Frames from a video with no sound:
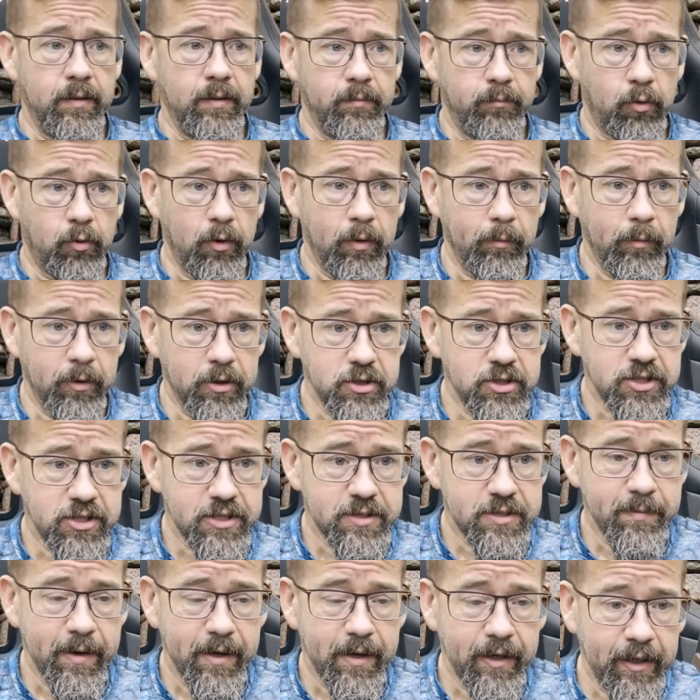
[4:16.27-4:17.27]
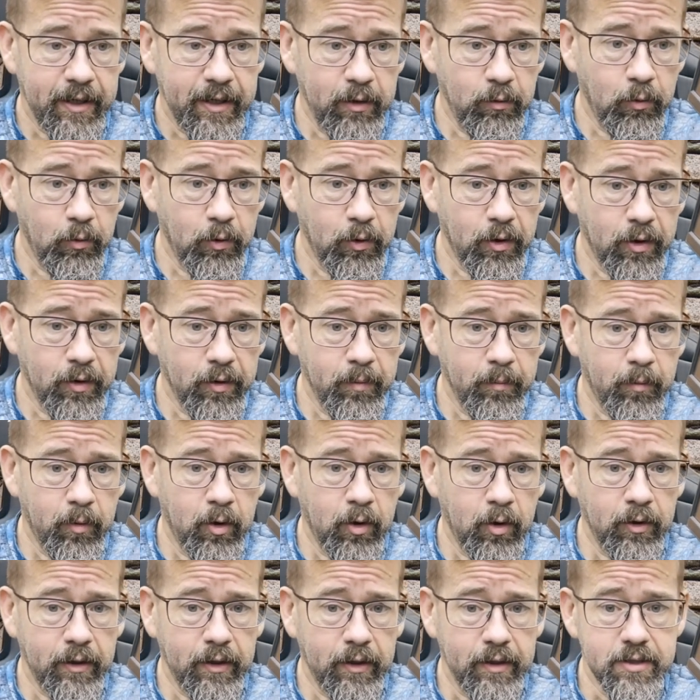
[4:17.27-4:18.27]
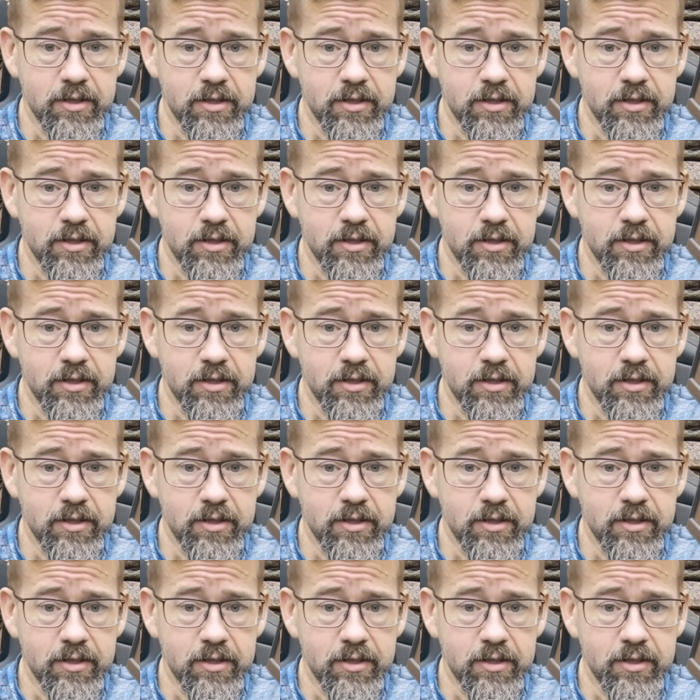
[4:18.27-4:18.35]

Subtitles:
Pretty much just about anyone on the market,